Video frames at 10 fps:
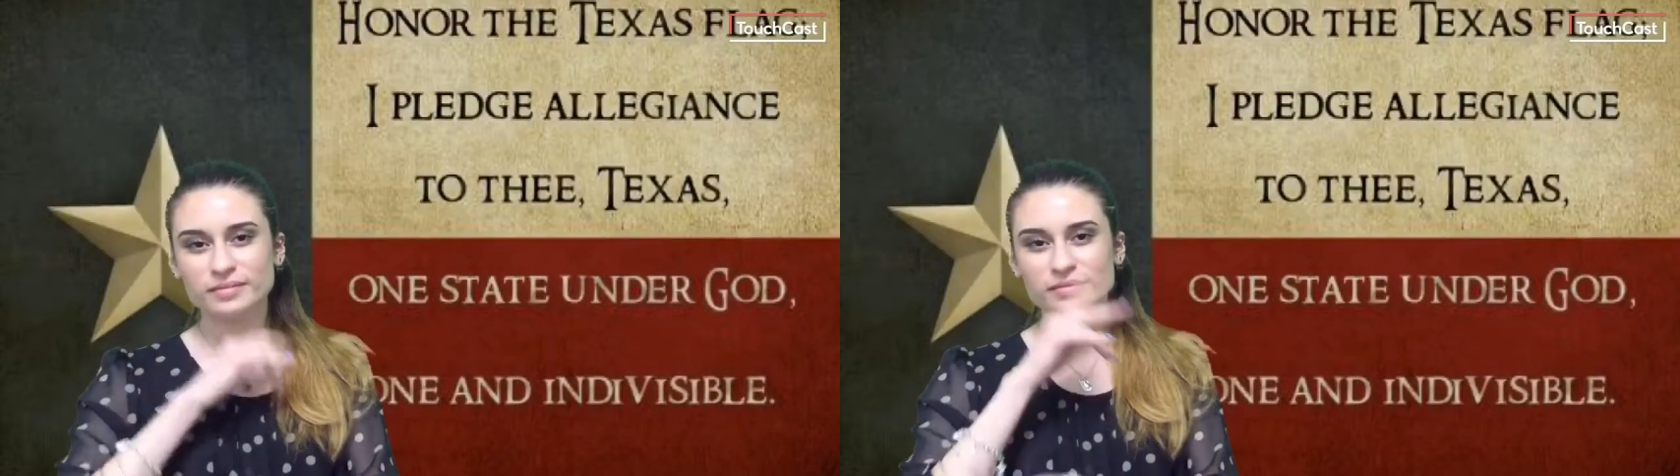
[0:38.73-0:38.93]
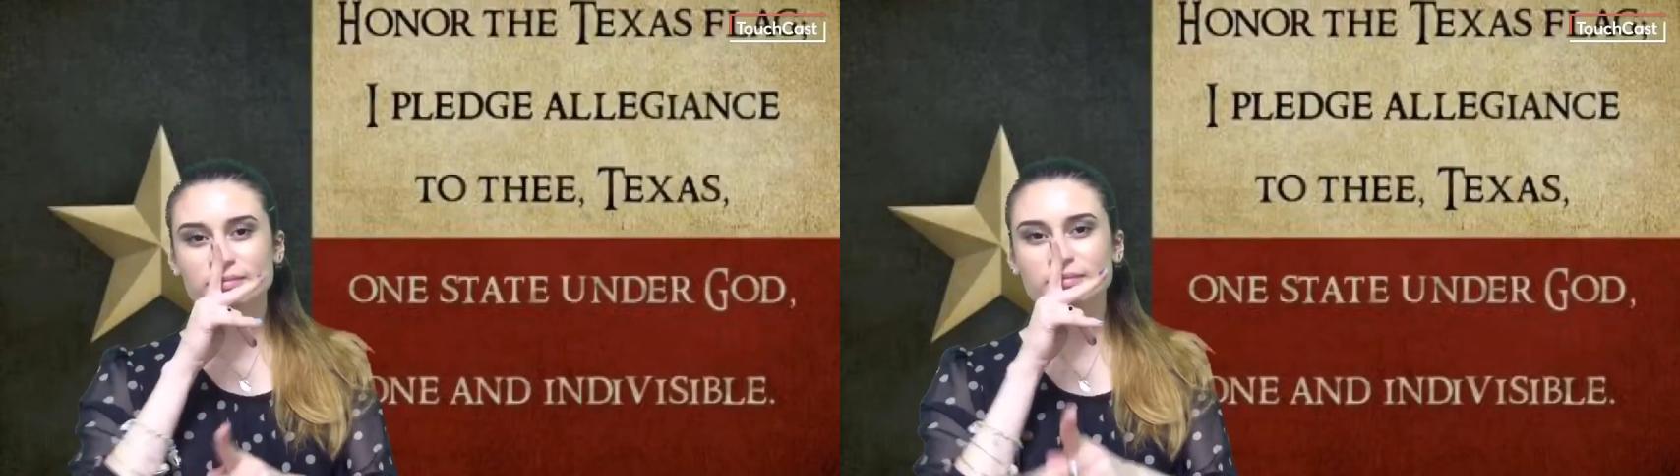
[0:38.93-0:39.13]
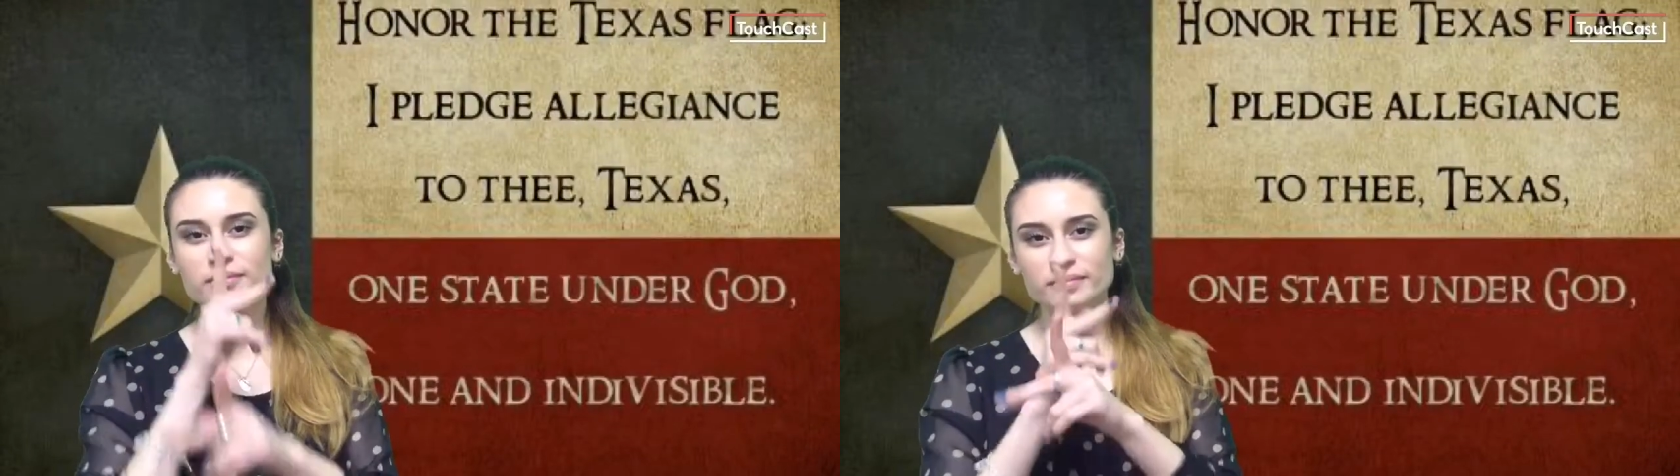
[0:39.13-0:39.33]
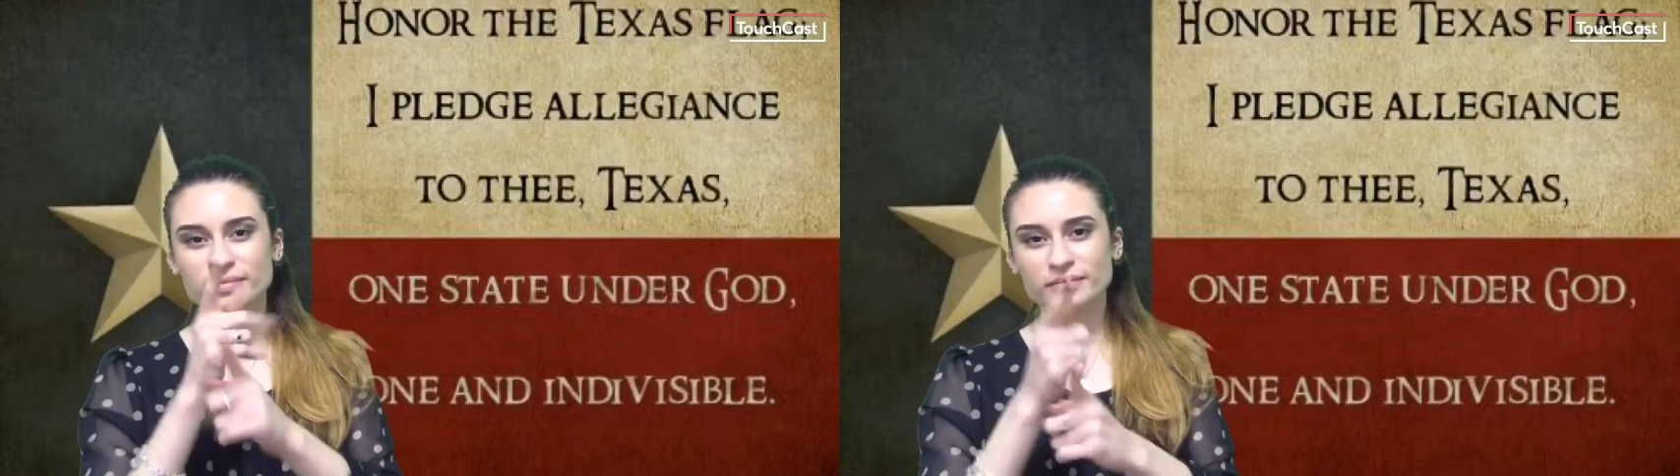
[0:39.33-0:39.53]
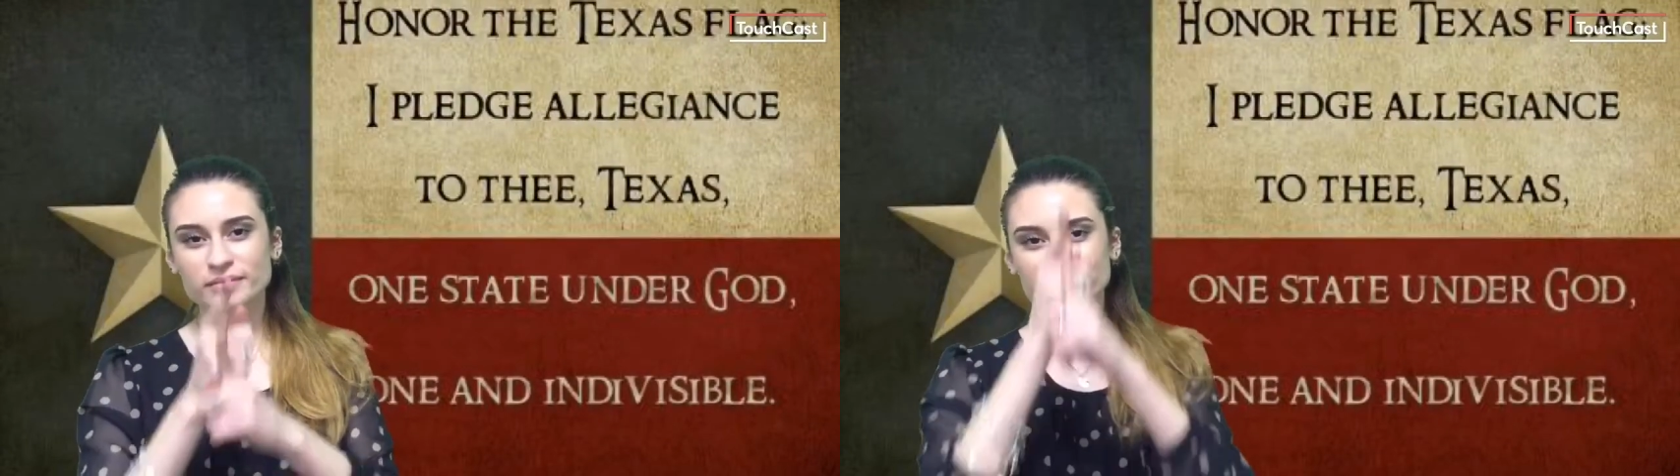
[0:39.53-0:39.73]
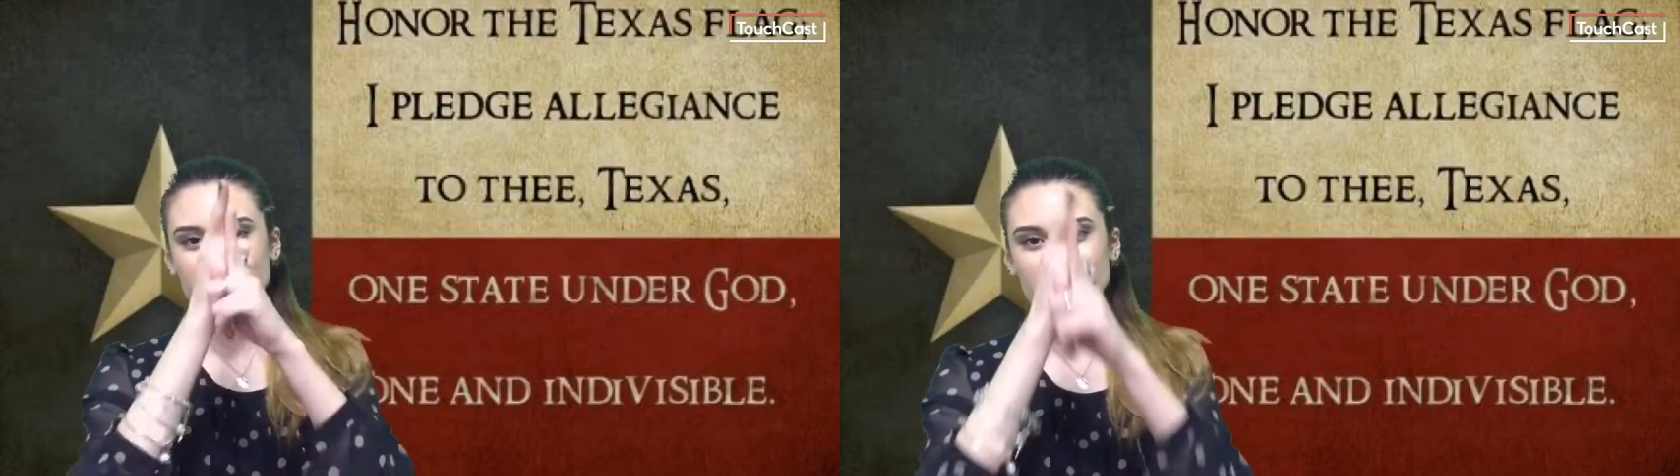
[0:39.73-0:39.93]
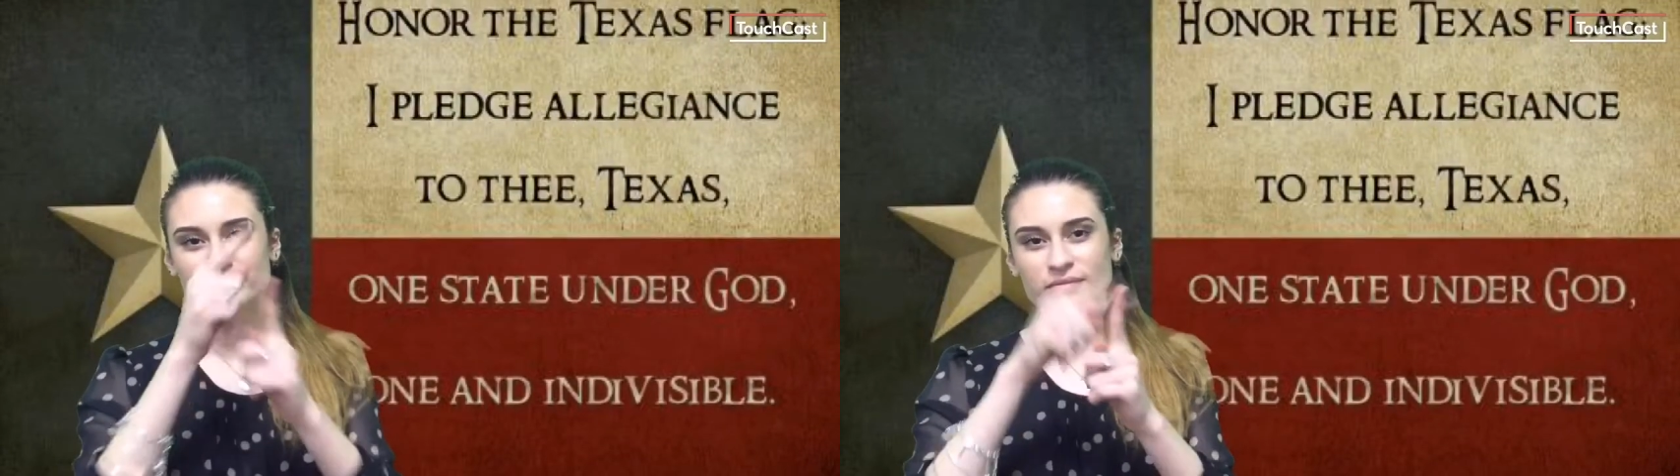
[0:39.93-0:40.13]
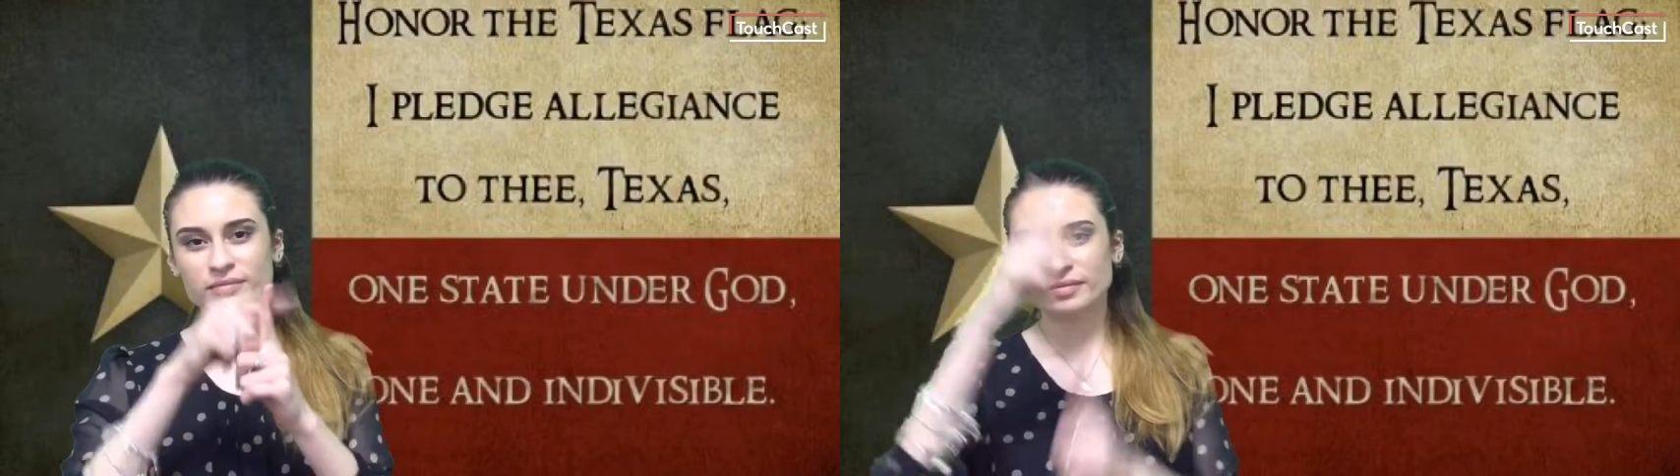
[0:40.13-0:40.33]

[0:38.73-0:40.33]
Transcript: I pledge allegiance